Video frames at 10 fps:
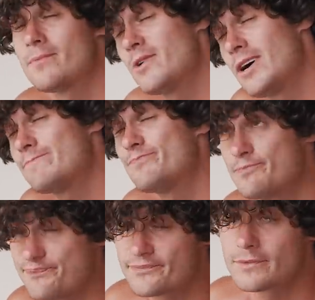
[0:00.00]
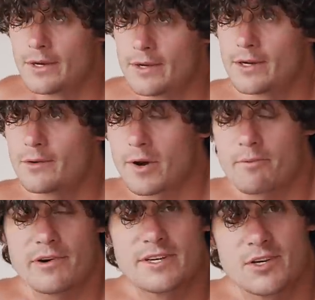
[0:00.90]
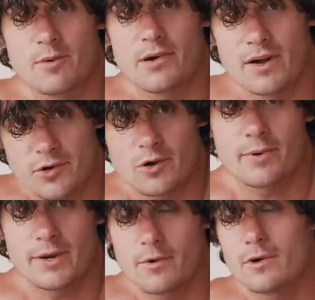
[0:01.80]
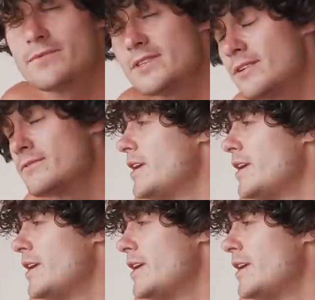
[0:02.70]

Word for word: Well, Great Britain's not part of Europe anymore, so.